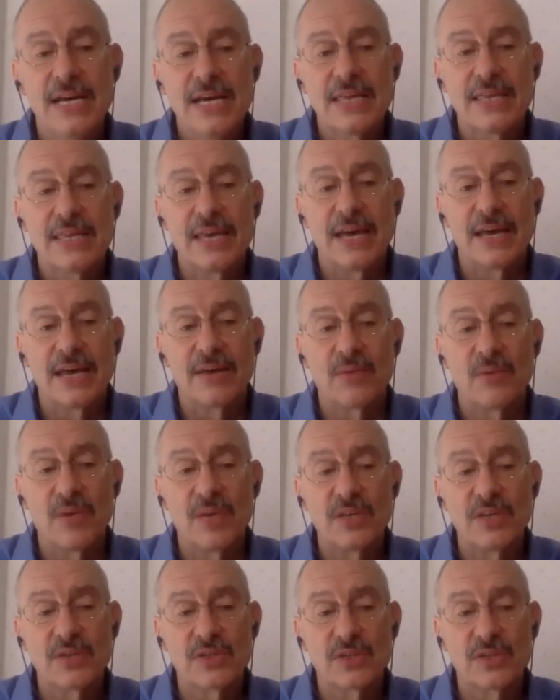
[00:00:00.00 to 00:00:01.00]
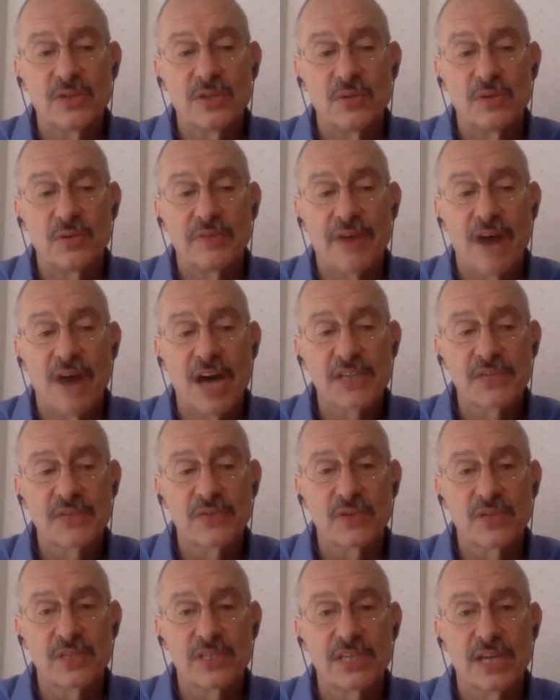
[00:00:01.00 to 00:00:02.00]
that we used to do with phosphor
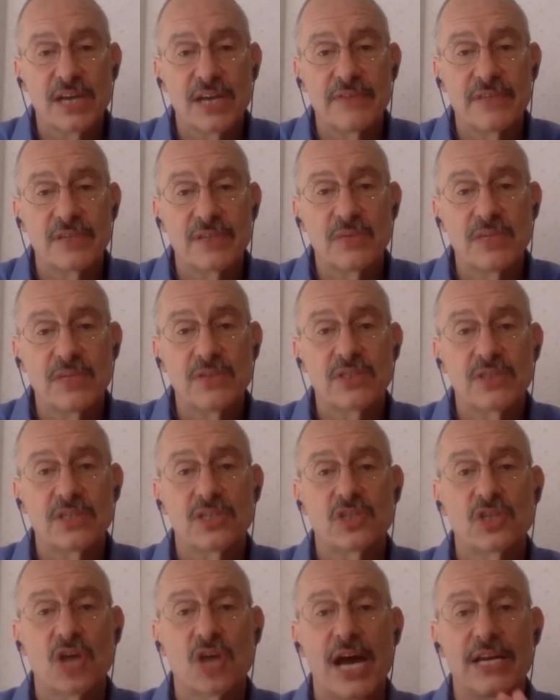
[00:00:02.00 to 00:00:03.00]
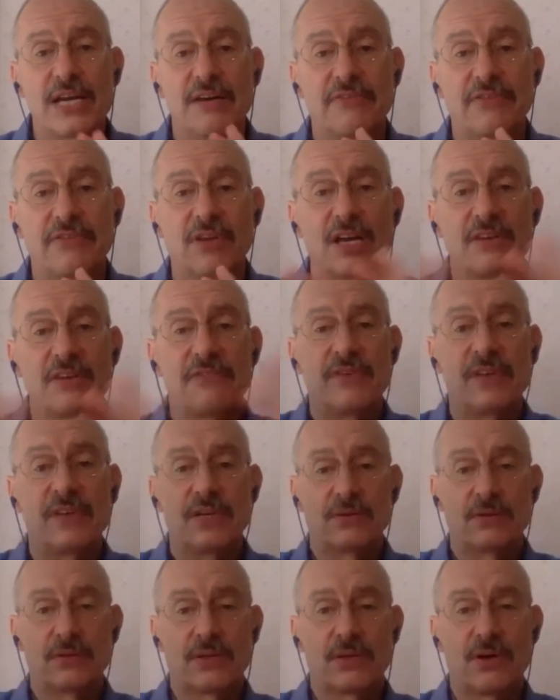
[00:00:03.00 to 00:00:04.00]
and stuff is we used to shine a flood
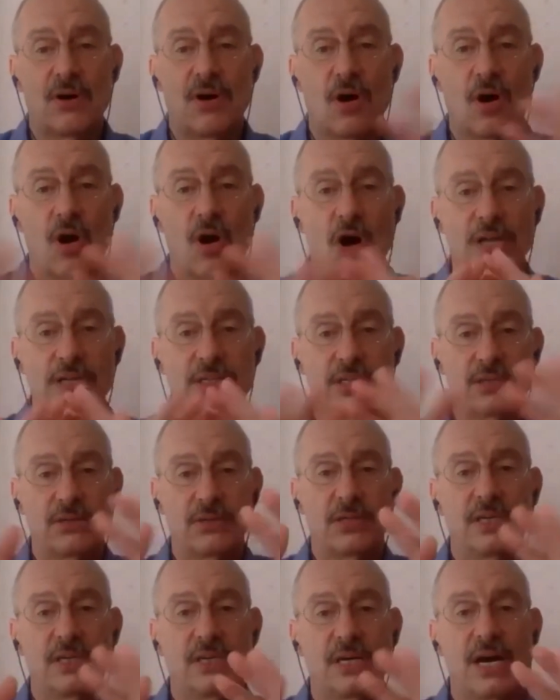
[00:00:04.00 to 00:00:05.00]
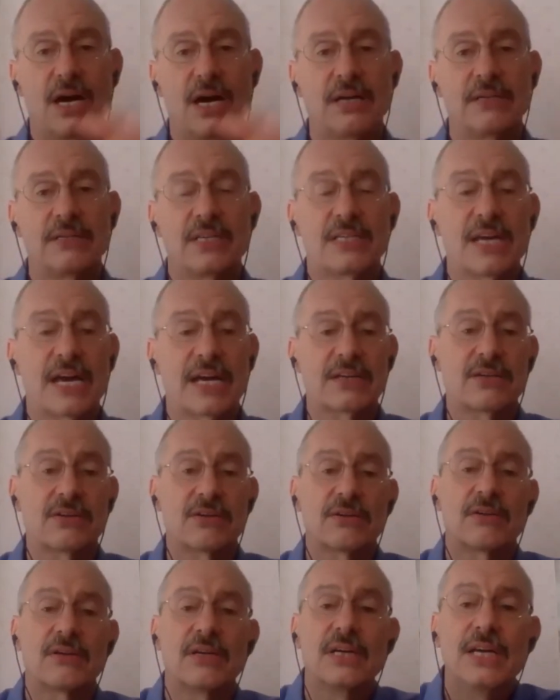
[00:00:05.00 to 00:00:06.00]
field onto the uh,
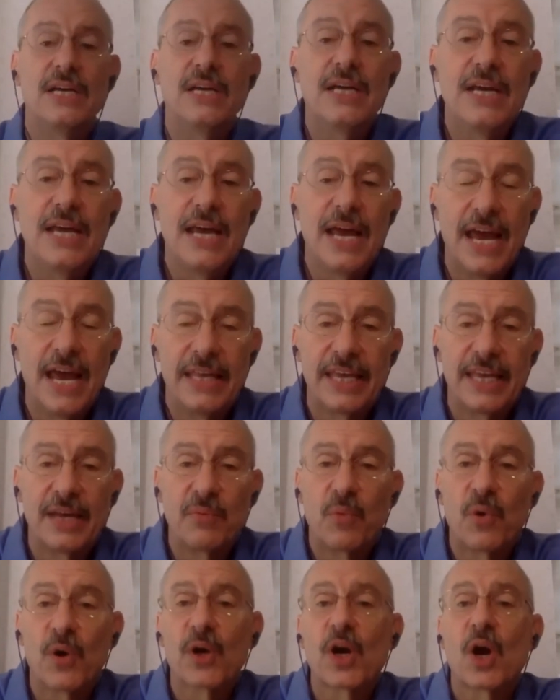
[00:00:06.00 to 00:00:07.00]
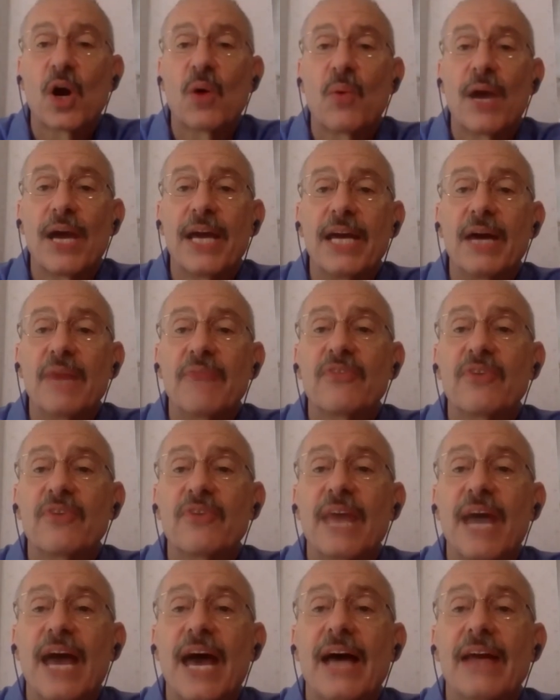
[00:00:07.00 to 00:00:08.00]
detector and then work our way up from
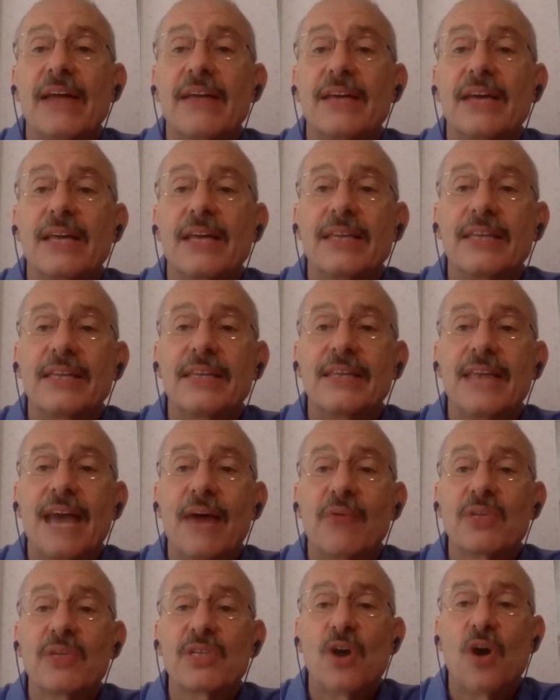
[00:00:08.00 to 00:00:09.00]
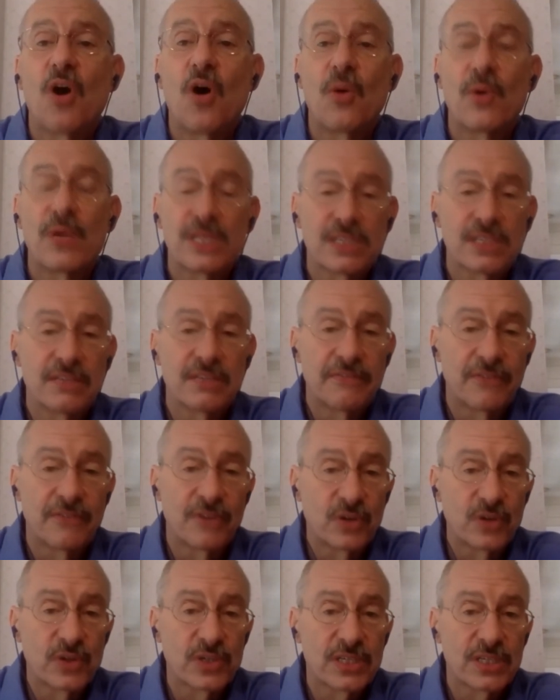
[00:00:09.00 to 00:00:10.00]
that. And that was always the
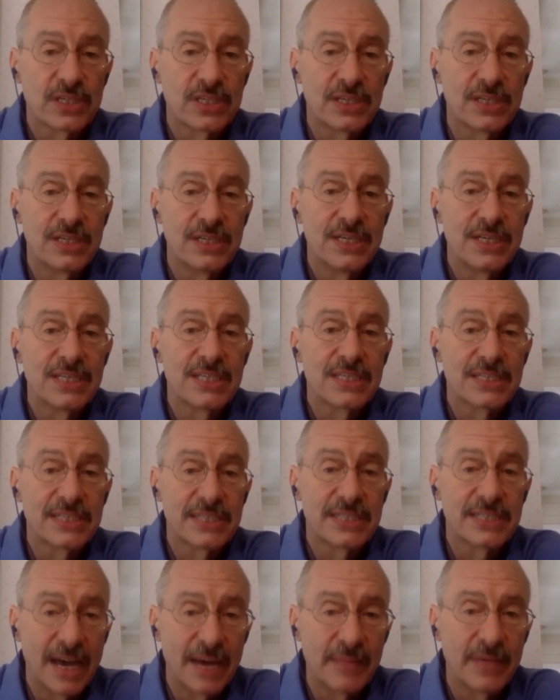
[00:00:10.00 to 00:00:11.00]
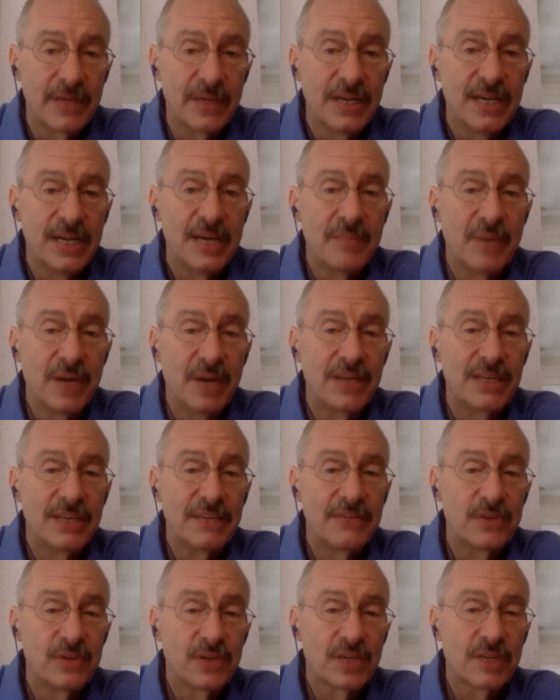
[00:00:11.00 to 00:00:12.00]
first step but
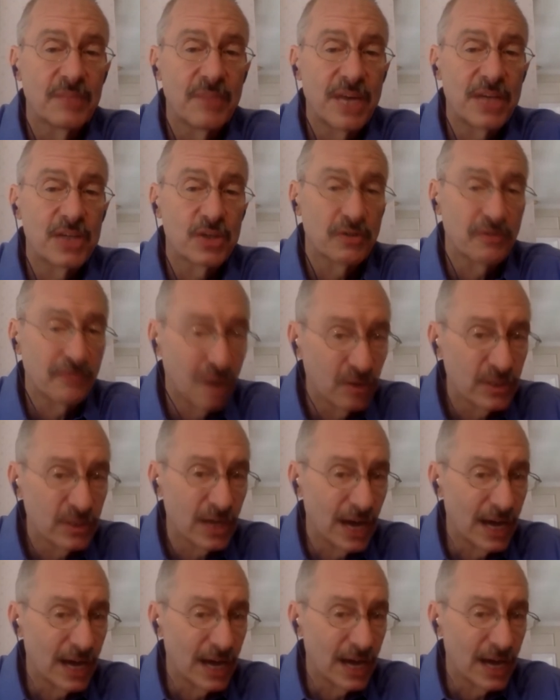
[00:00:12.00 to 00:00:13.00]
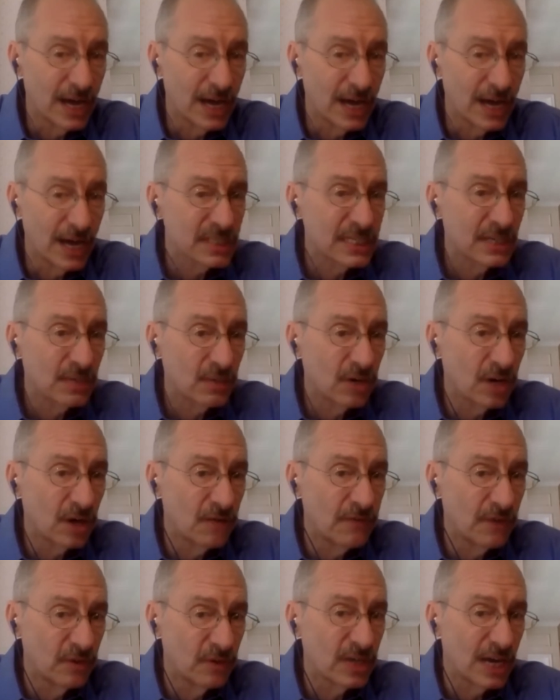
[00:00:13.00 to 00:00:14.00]
if you can measure photons with a single co-
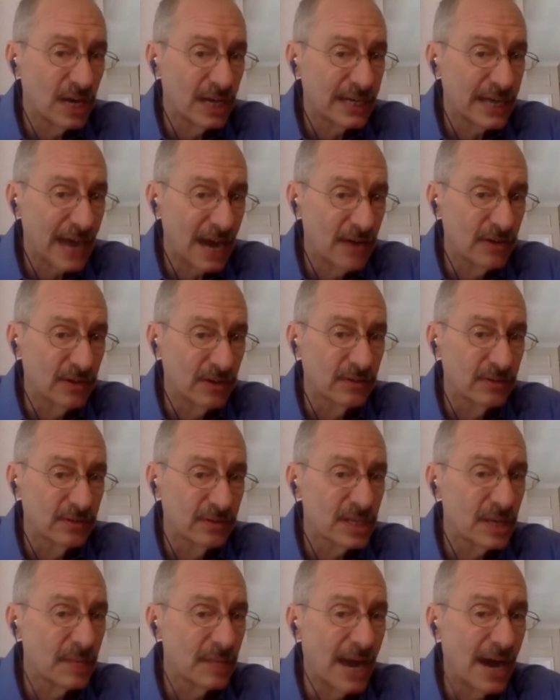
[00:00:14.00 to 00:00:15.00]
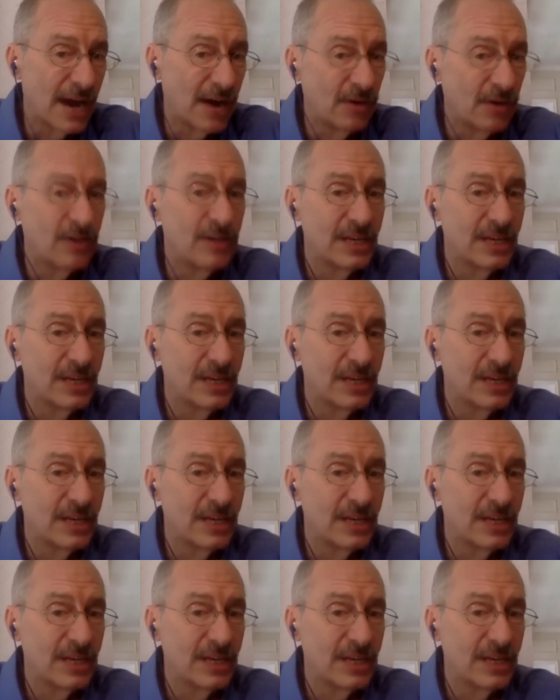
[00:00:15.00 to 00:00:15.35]
photon counter somehow